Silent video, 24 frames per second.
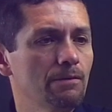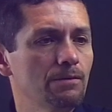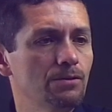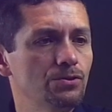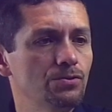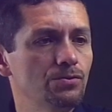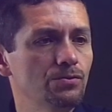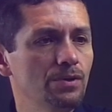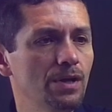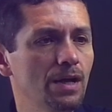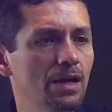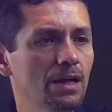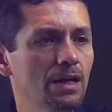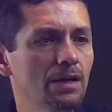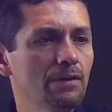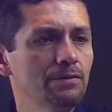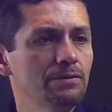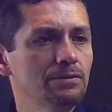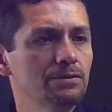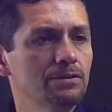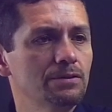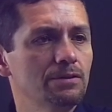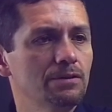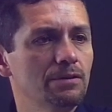2
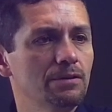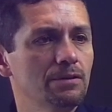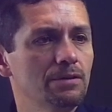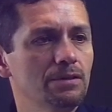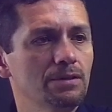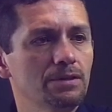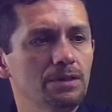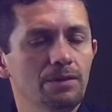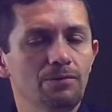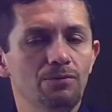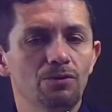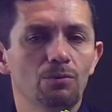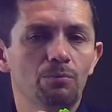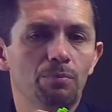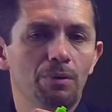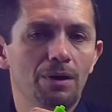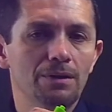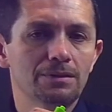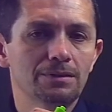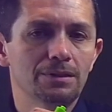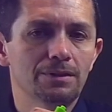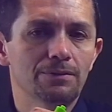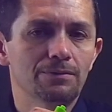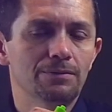negatives give you a
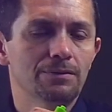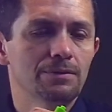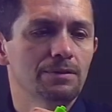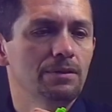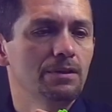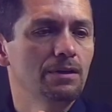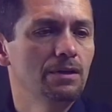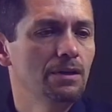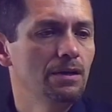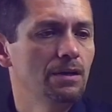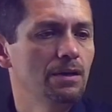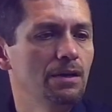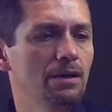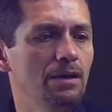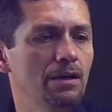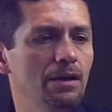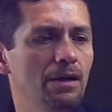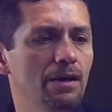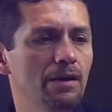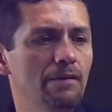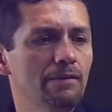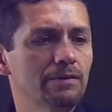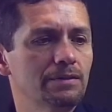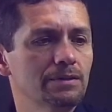positive.
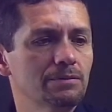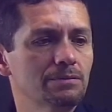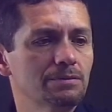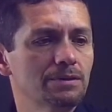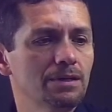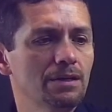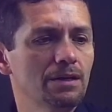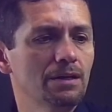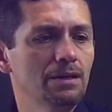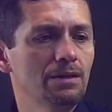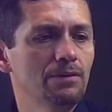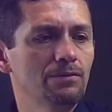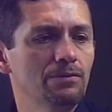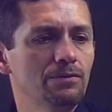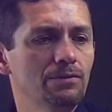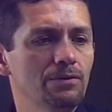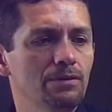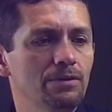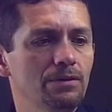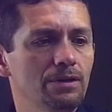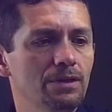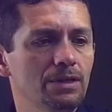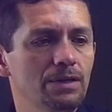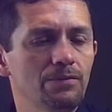Negative times negative
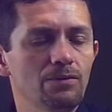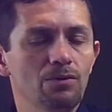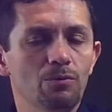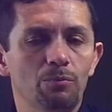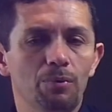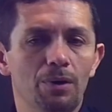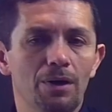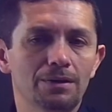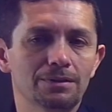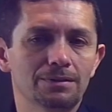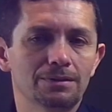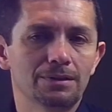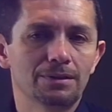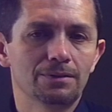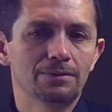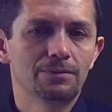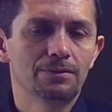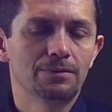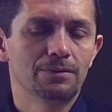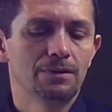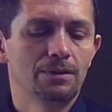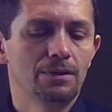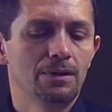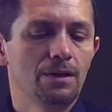give you a positive.
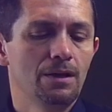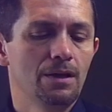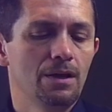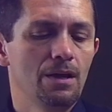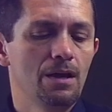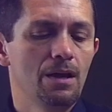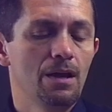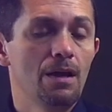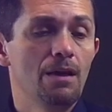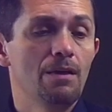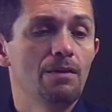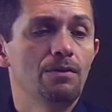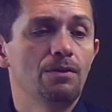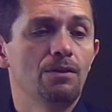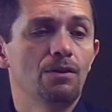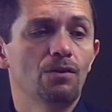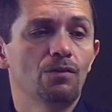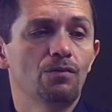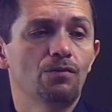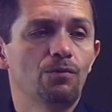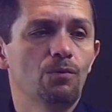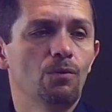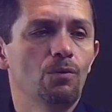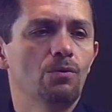
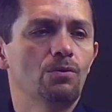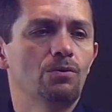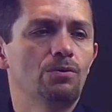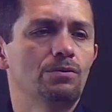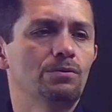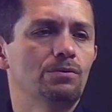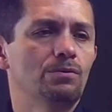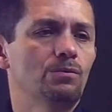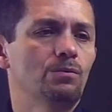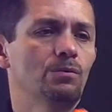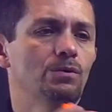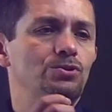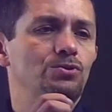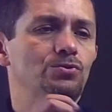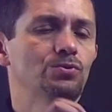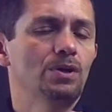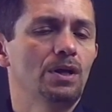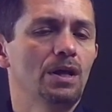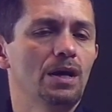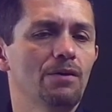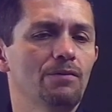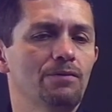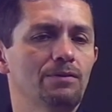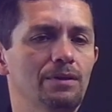Therefore, what you
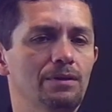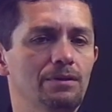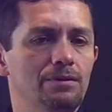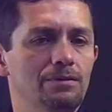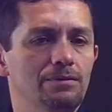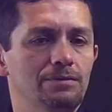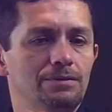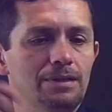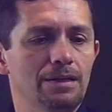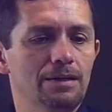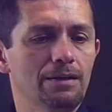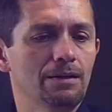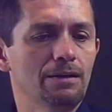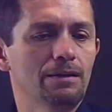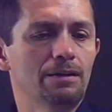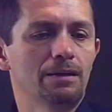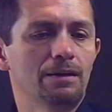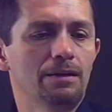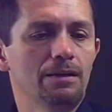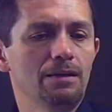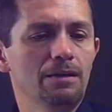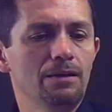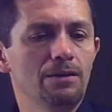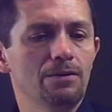have
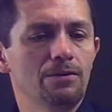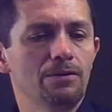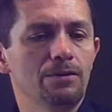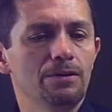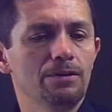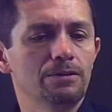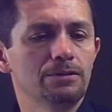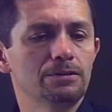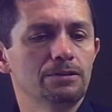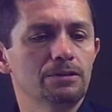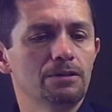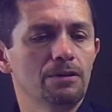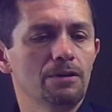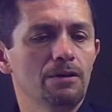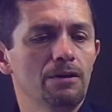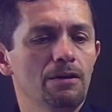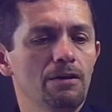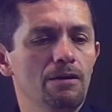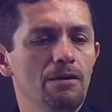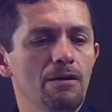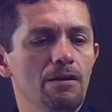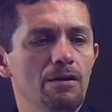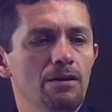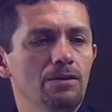technically here is
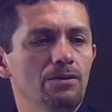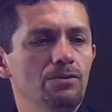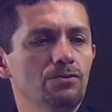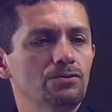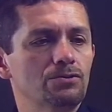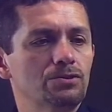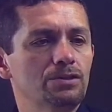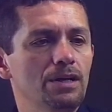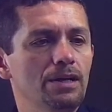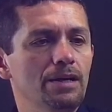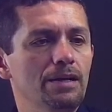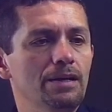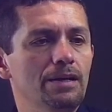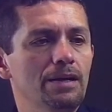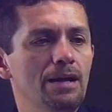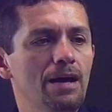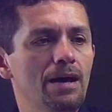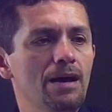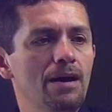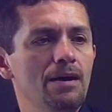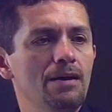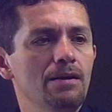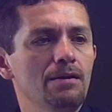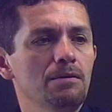you're saying
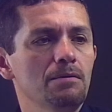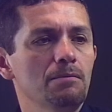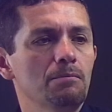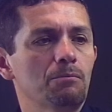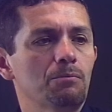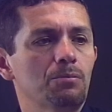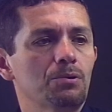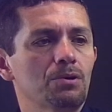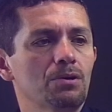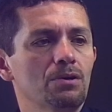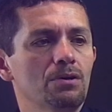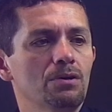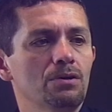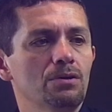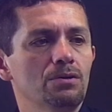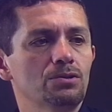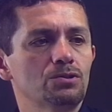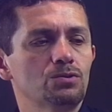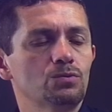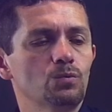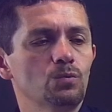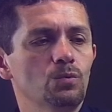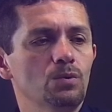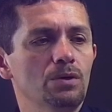9
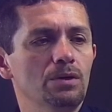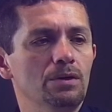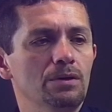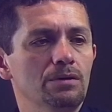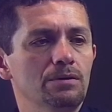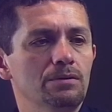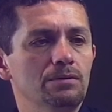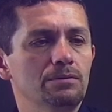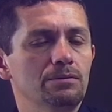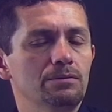plus 1.